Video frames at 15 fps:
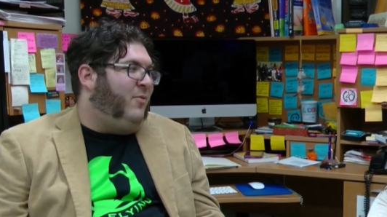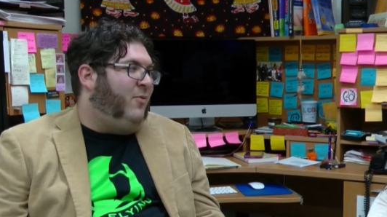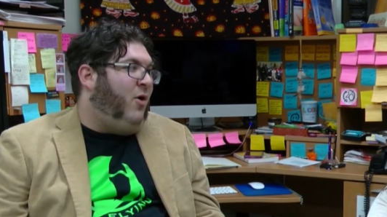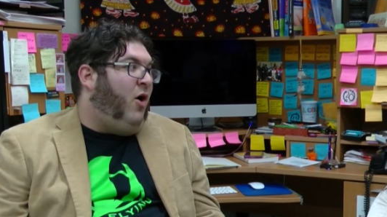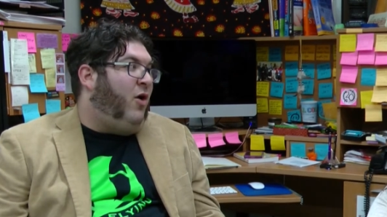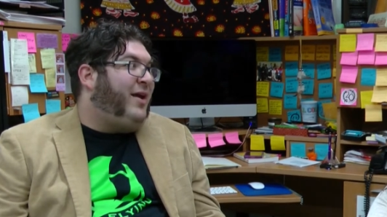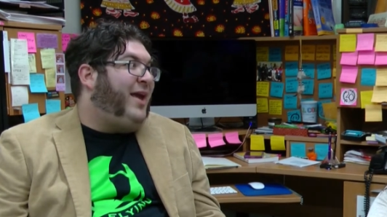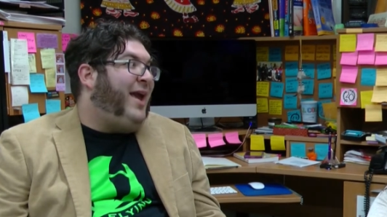
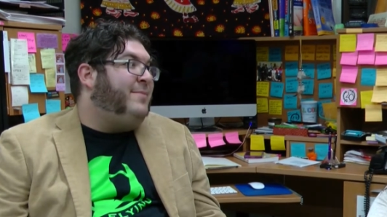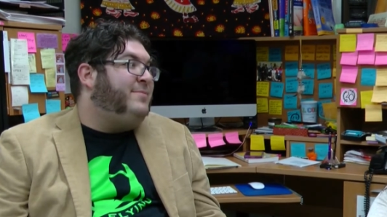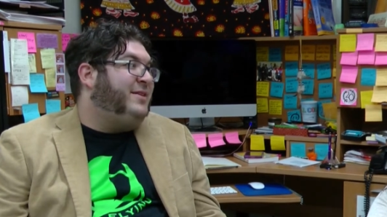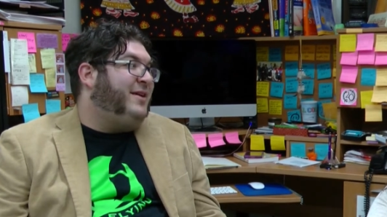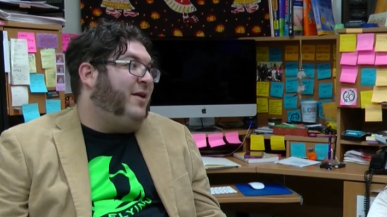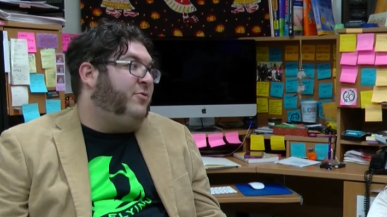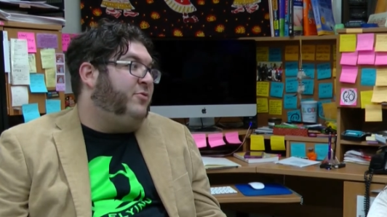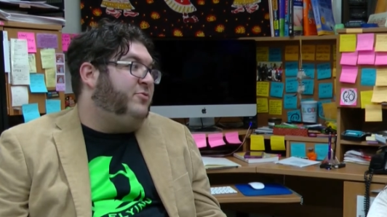all came
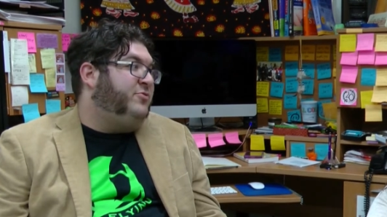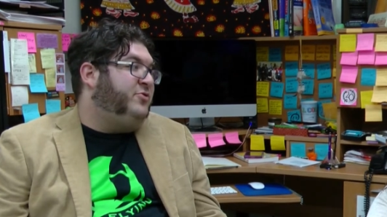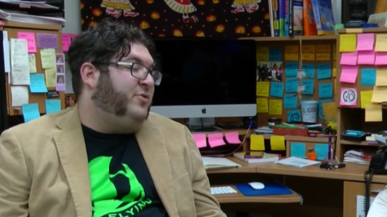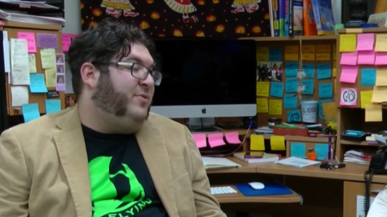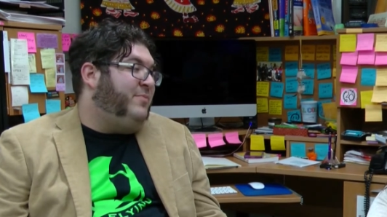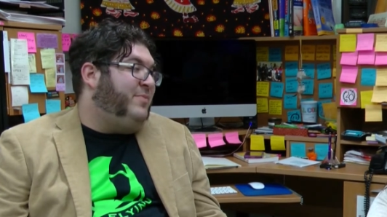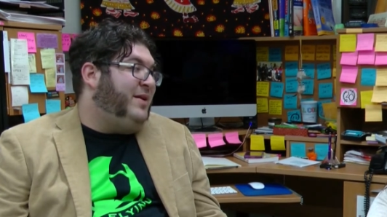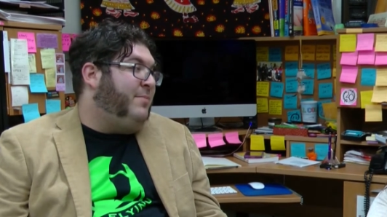together due
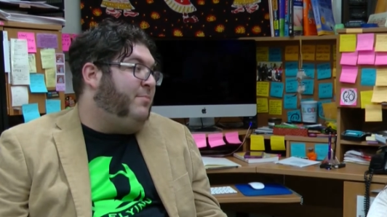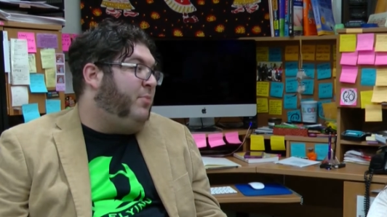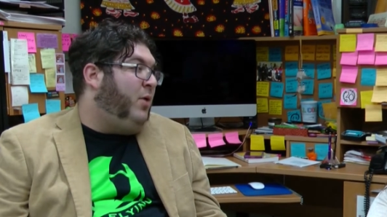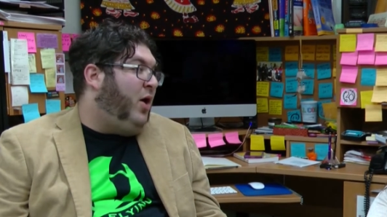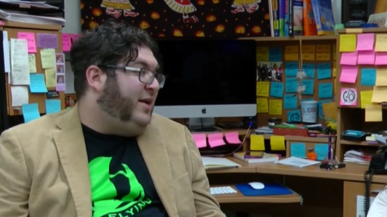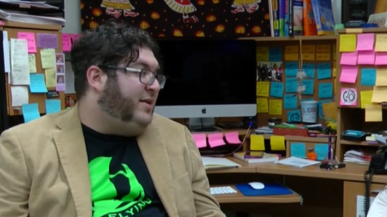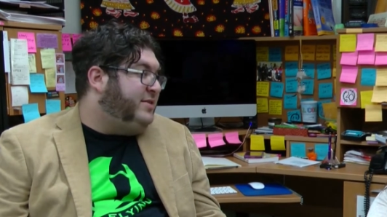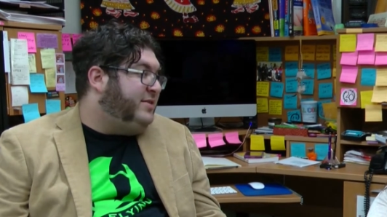to being
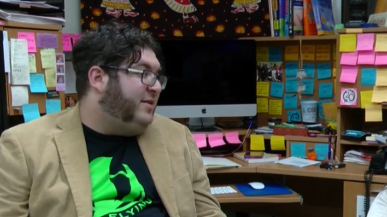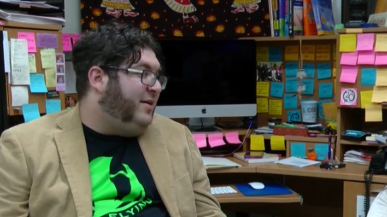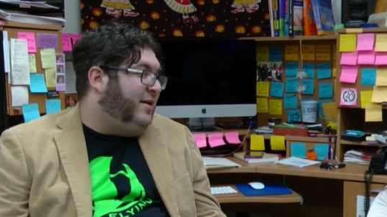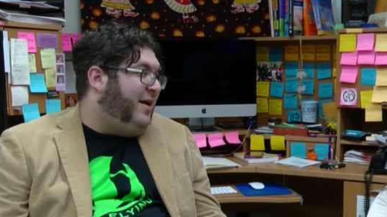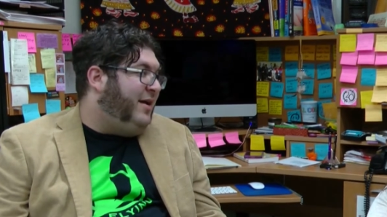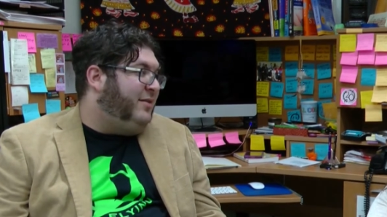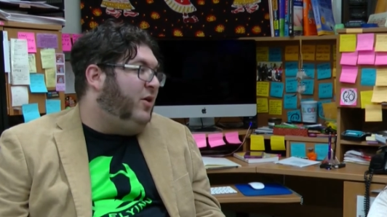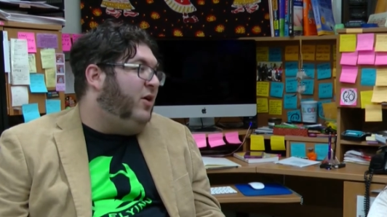bought.
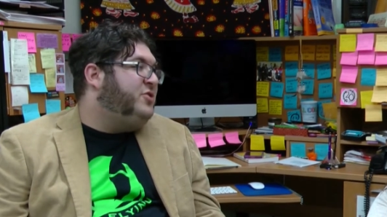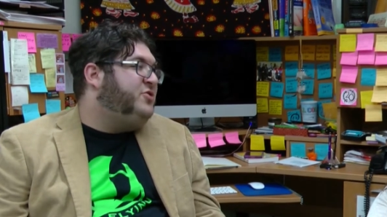And long